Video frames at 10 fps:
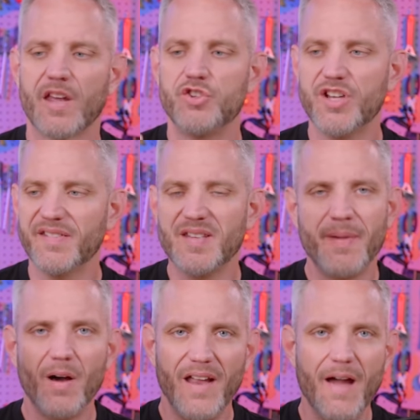Just
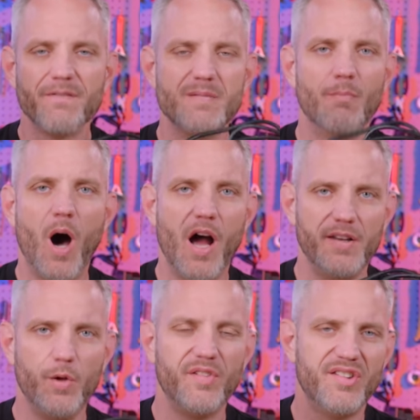about every mod
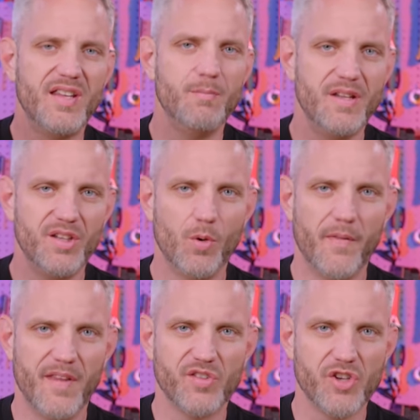you've seen me do
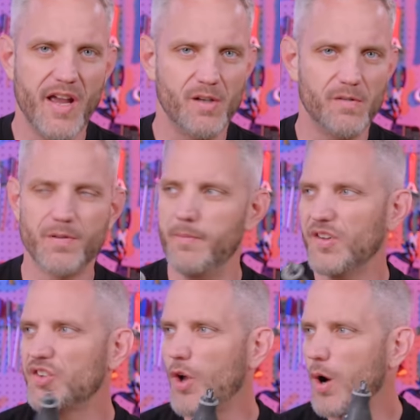on this channel, from the
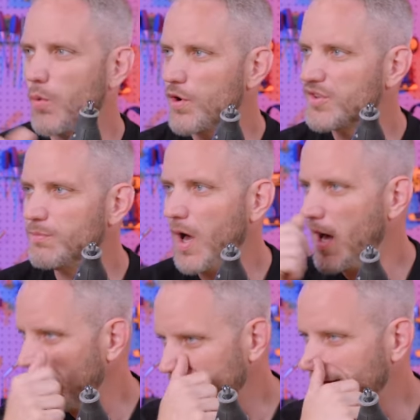Star Wars
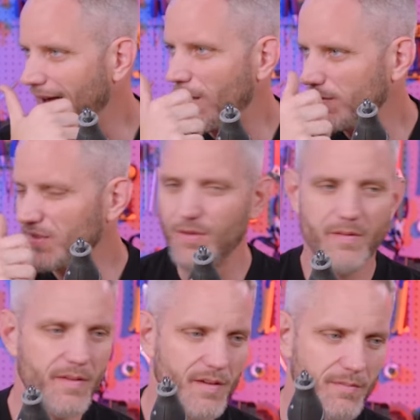mod down to
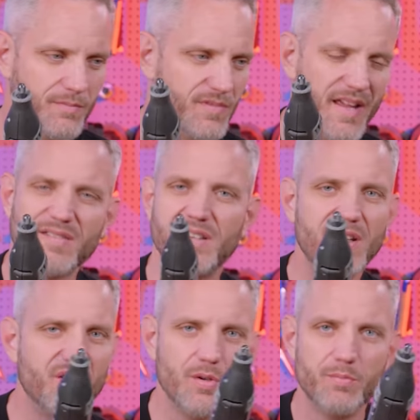the Destiny
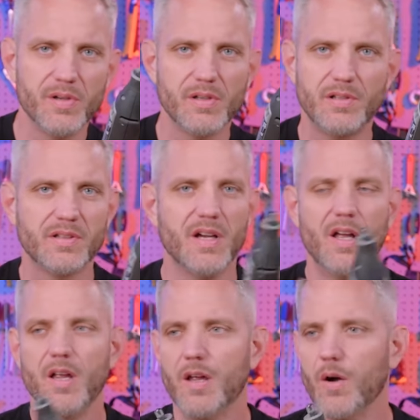2 build,
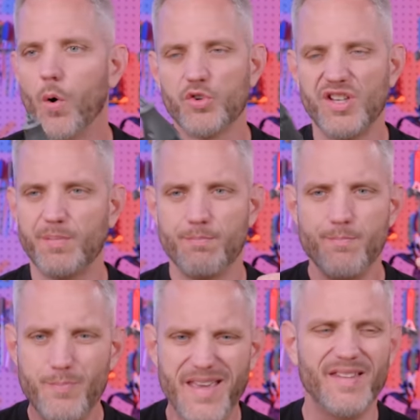or just
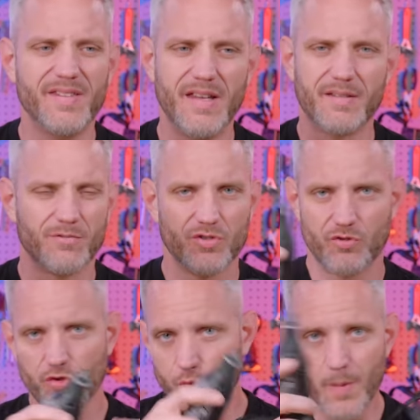basic
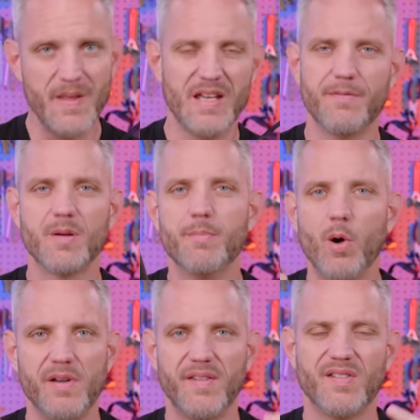trimming of
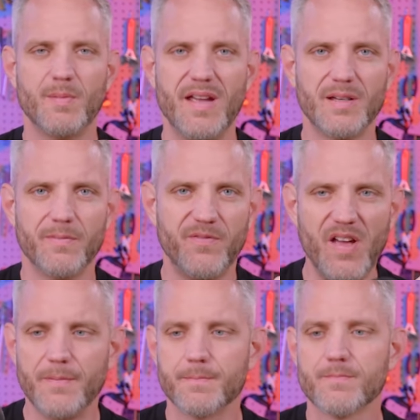components to make them
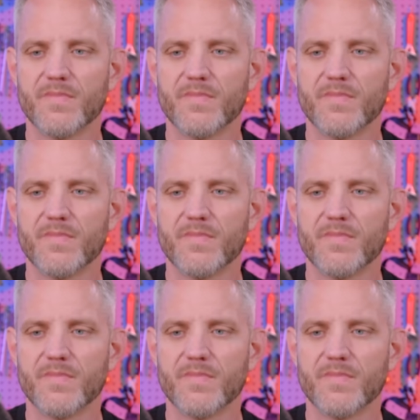fit,